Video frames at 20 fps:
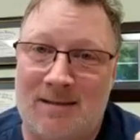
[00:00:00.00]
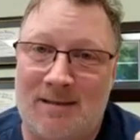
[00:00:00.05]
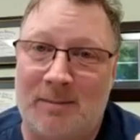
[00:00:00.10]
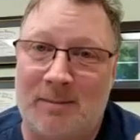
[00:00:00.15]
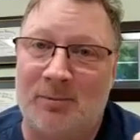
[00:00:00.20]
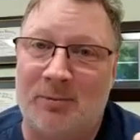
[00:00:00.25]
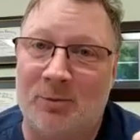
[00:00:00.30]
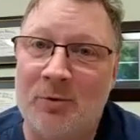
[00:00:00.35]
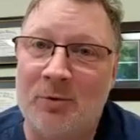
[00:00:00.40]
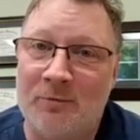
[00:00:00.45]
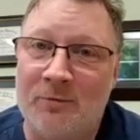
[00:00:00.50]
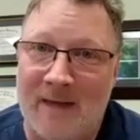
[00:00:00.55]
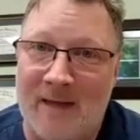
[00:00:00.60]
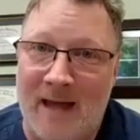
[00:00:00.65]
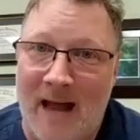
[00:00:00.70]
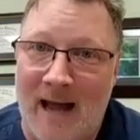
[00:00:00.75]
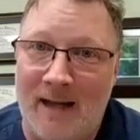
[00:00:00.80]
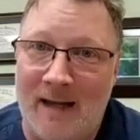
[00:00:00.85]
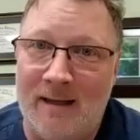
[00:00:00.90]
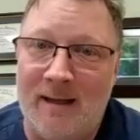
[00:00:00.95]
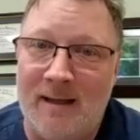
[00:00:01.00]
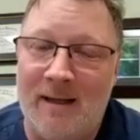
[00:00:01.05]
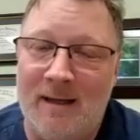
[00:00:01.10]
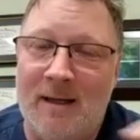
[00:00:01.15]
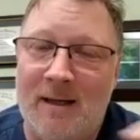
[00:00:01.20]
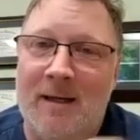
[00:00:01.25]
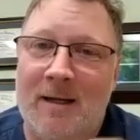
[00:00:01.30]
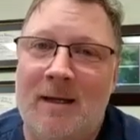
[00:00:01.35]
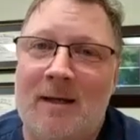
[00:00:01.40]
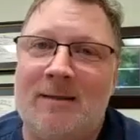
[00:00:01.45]
to prove that.
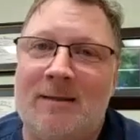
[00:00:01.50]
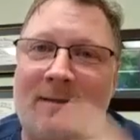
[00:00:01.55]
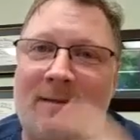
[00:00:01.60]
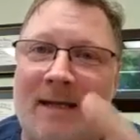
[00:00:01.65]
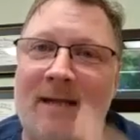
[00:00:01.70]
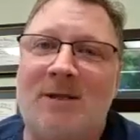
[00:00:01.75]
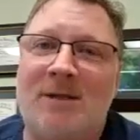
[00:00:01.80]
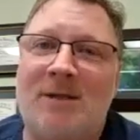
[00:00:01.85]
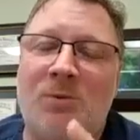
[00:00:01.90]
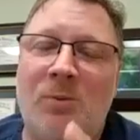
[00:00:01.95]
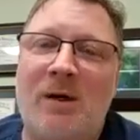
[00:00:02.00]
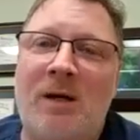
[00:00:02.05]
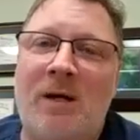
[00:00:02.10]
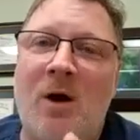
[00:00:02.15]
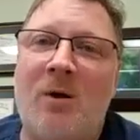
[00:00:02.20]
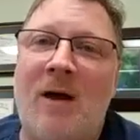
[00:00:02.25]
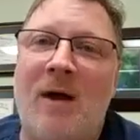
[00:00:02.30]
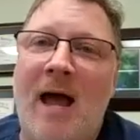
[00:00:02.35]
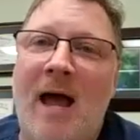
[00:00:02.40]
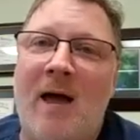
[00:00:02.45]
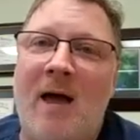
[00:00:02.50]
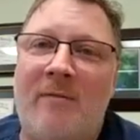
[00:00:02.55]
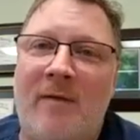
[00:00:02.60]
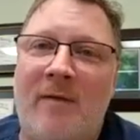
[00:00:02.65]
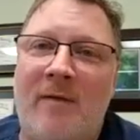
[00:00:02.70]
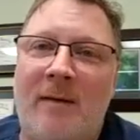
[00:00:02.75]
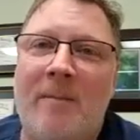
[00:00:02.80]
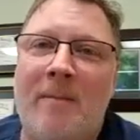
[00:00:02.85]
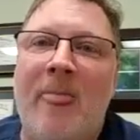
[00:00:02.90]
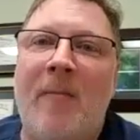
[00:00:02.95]
Since we don't have
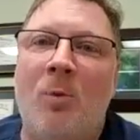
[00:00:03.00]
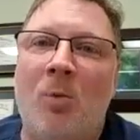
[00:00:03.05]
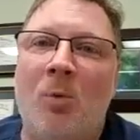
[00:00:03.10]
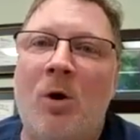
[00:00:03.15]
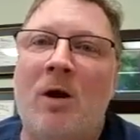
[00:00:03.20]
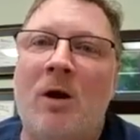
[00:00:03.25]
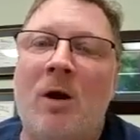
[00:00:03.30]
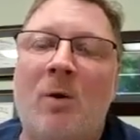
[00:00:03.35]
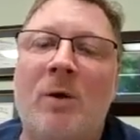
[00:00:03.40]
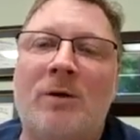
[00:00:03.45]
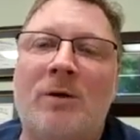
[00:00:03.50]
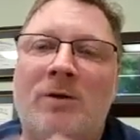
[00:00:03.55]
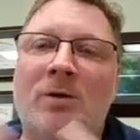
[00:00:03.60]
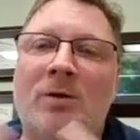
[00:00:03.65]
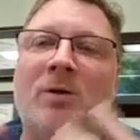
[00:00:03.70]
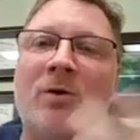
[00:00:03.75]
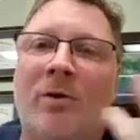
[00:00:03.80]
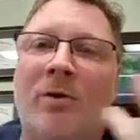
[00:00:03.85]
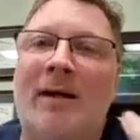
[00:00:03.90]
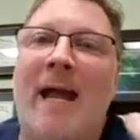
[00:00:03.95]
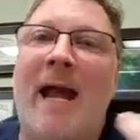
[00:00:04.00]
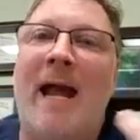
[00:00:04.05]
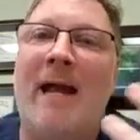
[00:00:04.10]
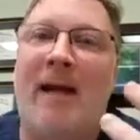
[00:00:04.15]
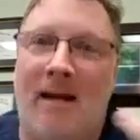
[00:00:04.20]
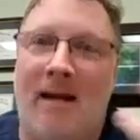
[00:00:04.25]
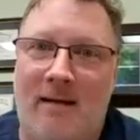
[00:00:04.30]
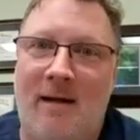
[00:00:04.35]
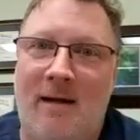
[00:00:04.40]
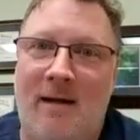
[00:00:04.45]
it, we're going to create
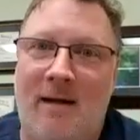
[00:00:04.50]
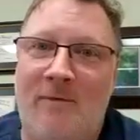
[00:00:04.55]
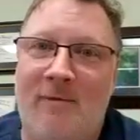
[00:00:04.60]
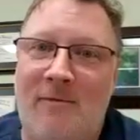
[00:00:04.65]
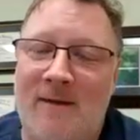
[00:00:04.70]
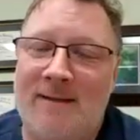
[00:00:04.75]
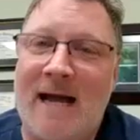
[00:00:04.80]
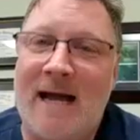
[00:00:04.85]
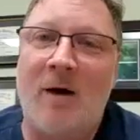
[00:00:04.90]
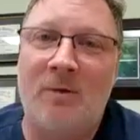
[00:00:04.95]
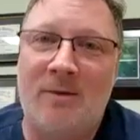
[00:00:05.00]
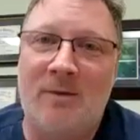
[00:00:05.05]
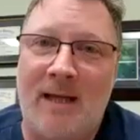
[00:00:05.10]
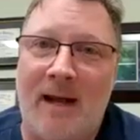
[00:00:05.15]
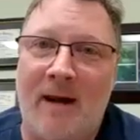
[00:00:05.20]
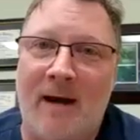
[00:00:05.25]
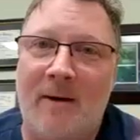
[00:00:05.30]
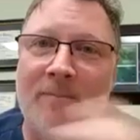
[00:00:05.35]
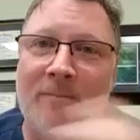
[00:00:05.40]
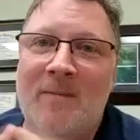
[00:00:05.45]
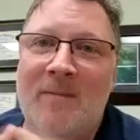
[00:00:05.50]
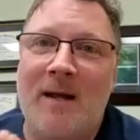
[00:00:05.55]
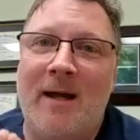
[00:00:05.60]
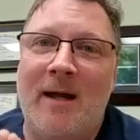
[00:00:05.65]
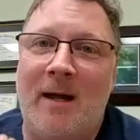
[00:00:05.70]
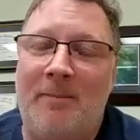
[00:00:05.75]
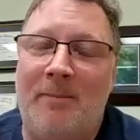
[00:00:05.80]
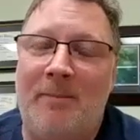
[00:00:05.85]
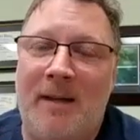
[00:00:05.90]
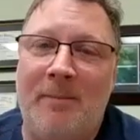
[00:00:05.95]
it. If it's out there
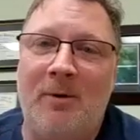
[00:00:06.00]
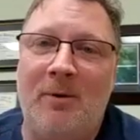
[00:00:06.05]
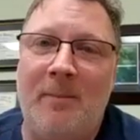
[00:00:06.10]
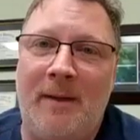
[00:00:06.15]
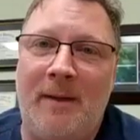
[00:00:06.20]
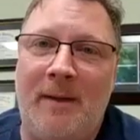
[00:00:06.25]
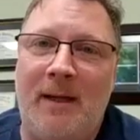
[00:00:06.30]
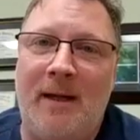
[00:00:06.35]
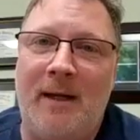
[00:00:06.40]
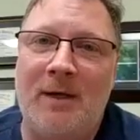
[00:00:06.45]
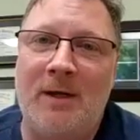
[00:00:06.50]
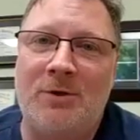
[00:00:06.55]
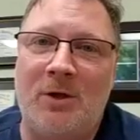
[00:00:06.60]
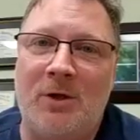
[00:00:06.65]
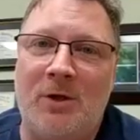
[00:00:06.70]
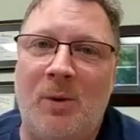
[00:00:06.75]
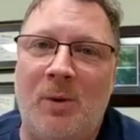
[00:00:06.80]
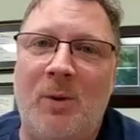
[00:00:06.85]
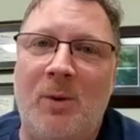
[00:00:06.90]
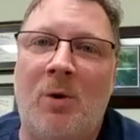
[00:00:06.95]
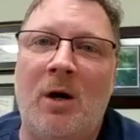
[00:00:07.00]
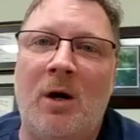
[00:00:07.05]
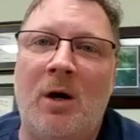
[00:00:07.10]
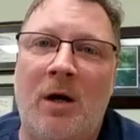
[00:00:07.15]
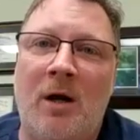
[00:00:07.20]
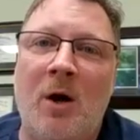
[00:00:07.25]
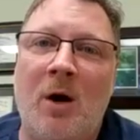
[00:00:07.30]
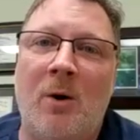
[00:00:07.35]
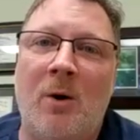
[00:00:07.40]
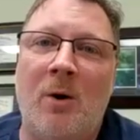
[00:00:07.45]
and people are being injured, we want to
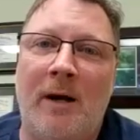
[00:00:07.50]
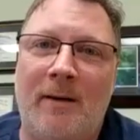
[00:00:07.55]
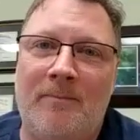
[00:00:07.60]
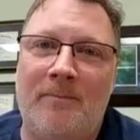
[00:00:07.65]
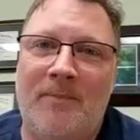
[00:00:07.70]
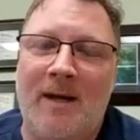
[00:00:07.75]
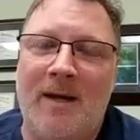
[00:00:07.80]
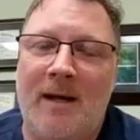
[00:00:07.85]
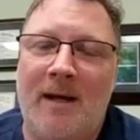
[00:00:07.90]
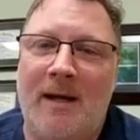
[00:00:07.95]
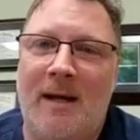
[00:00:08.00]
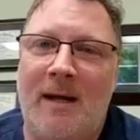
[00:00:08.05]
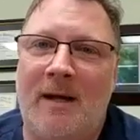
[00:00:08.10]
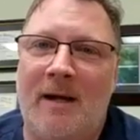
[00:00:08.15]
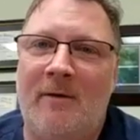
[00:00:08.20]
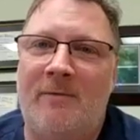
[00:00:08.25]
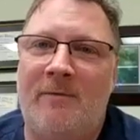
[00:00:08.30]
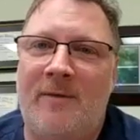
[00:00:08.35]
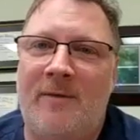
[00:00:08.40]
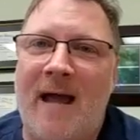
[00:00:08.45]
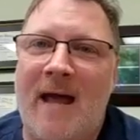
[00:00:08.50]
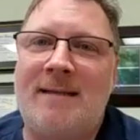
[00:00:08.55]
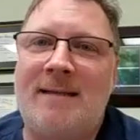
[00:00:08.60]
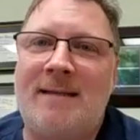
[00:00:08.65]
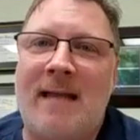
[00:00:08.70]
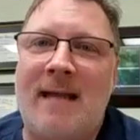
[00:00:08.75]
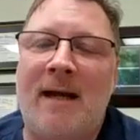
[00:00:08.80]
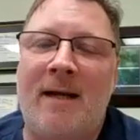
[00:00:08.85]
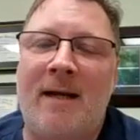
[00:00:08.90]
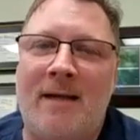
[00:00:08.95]
know it. And if that
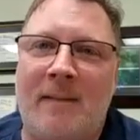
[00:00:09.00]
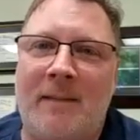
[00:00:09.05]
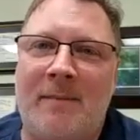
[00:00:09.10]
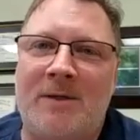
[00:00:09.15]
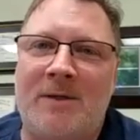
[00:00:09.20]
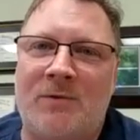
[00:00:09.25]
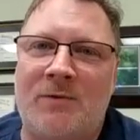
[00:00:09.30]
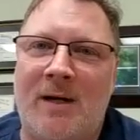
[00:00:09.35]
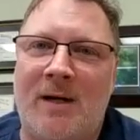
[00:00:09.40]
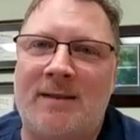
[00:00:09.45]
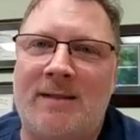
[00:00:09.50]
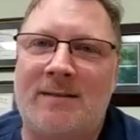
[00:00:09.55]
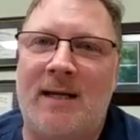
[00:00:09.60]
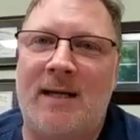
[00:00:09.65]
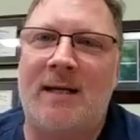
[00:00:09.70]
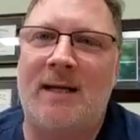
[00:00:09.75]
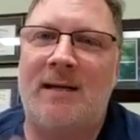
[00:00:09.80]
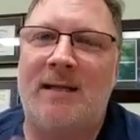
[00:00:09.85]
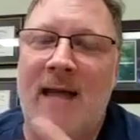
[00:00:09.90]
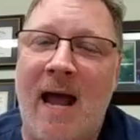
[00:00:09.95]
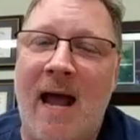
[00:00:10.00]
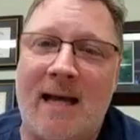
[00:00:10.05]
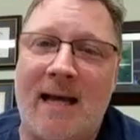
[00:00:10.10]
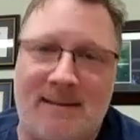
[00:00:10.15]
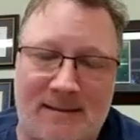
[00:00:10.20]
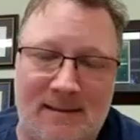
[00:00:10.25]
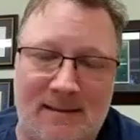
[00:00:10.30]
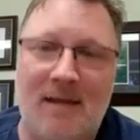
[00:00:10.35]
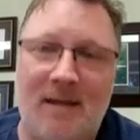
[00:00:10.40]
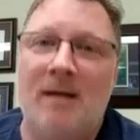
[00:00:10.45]
data demonstrates that,
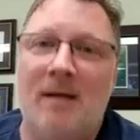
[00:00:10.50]
yes,